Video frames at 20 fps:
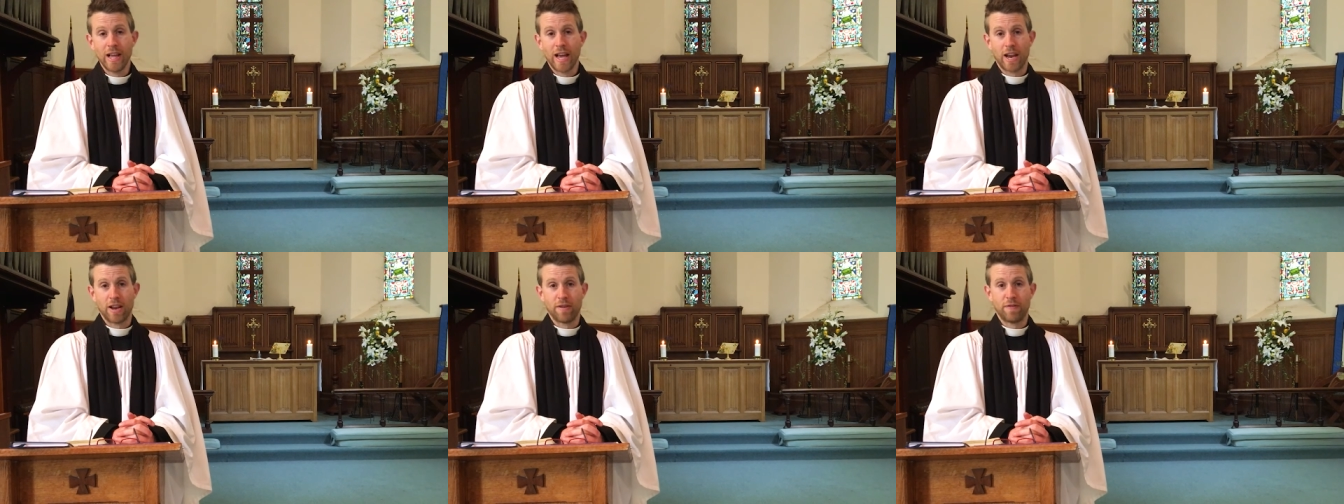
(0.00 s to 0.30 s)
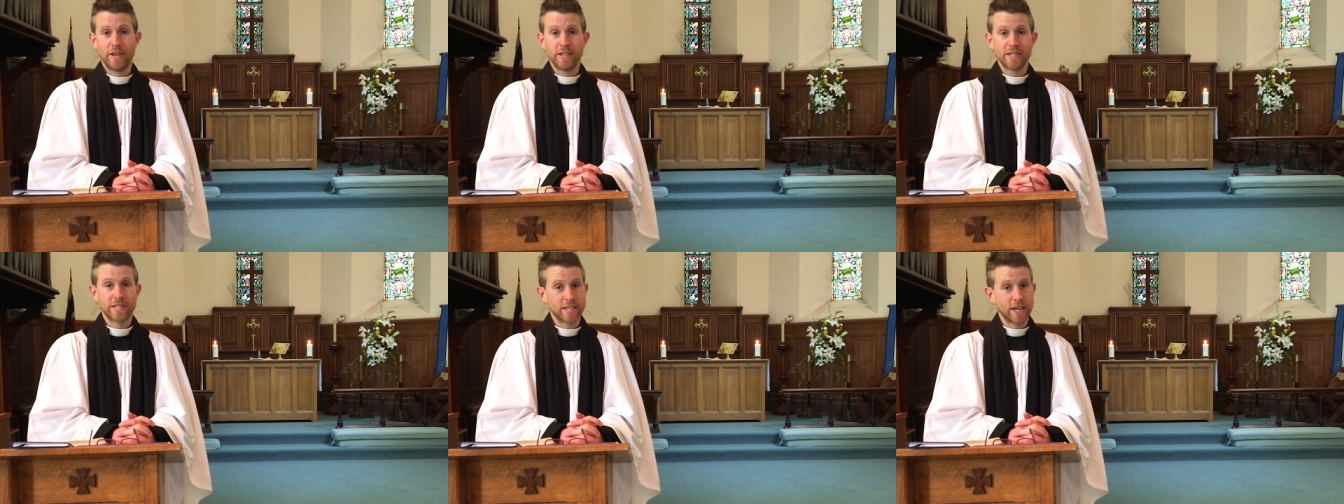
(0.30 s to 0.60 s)
and
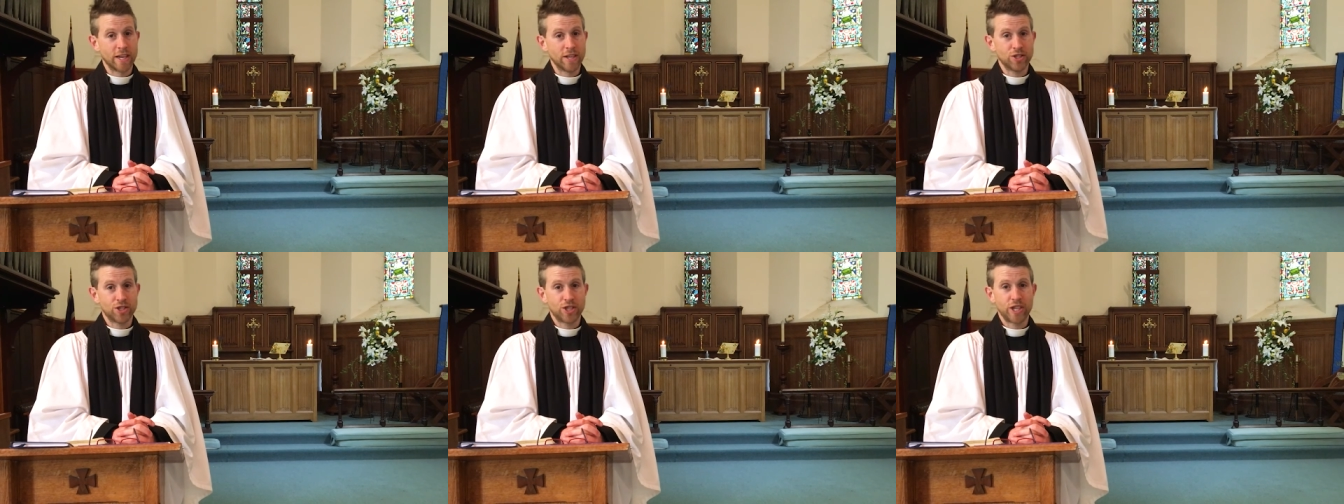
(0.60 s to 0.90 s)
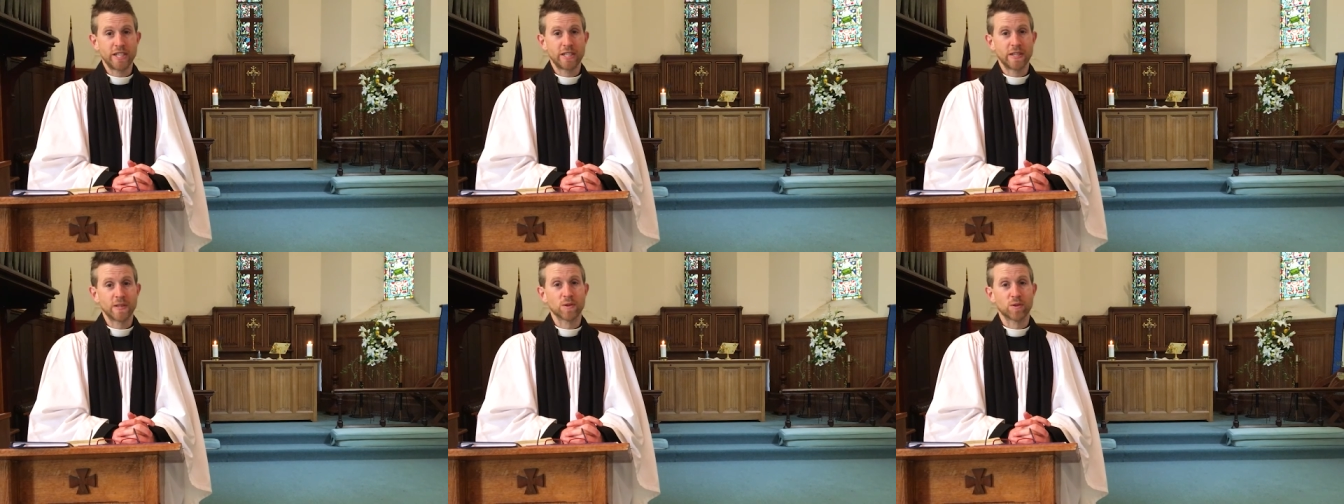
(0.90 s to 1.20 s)
of his Son,
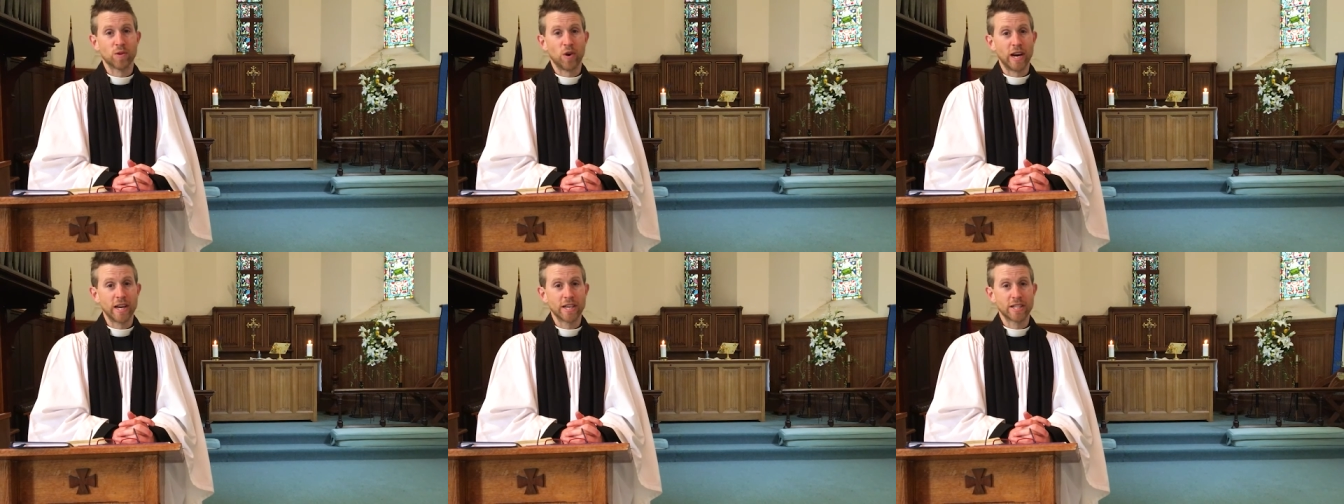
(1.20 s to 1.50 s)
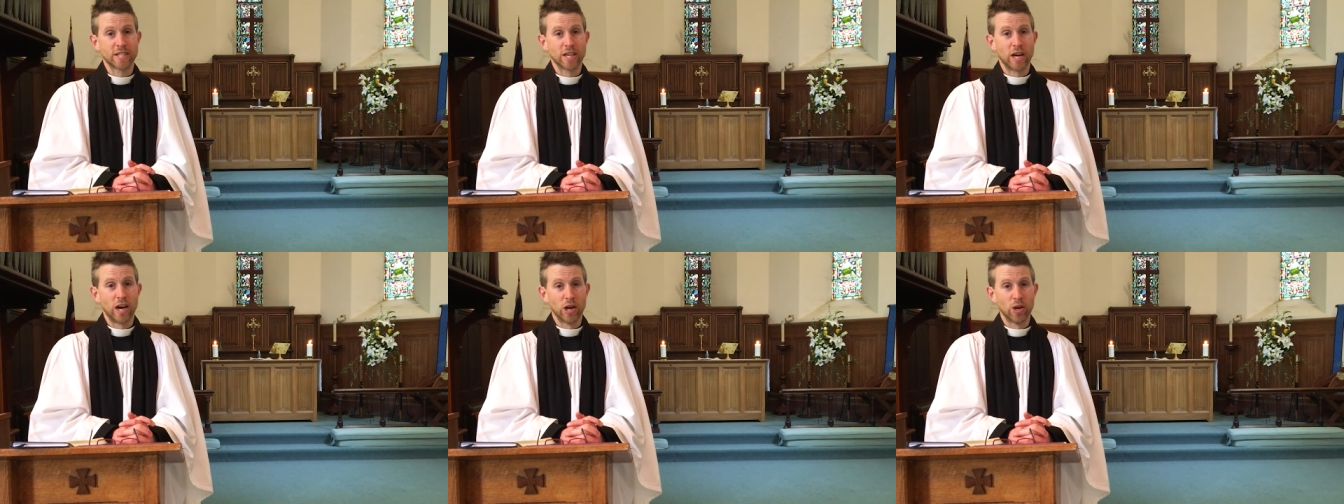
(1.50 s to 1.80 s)
Jesus
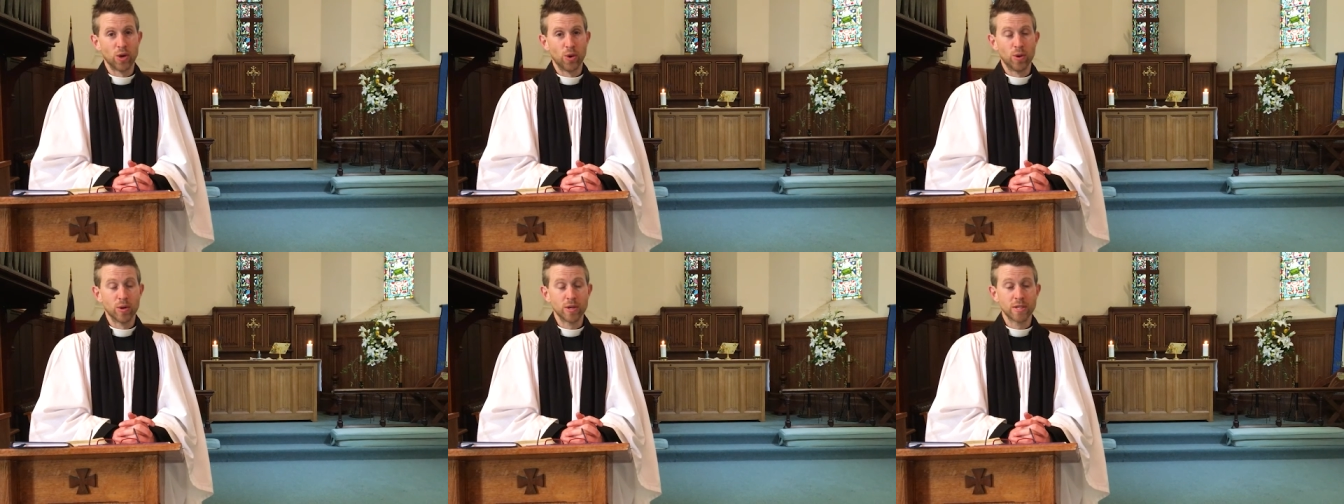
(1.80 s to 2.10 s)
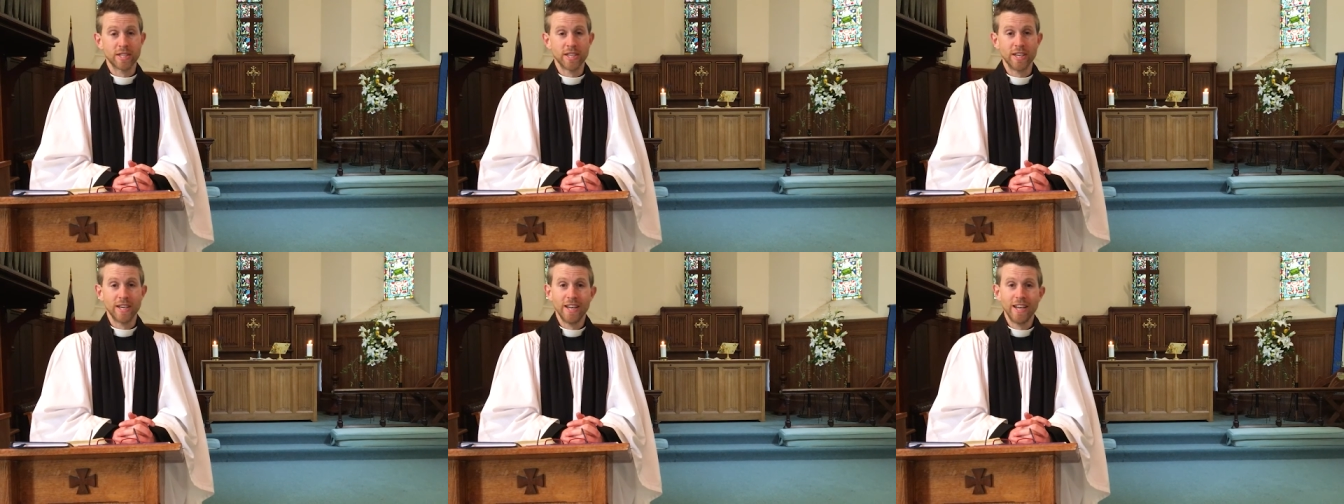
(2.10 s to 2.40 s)
Christ our Lord.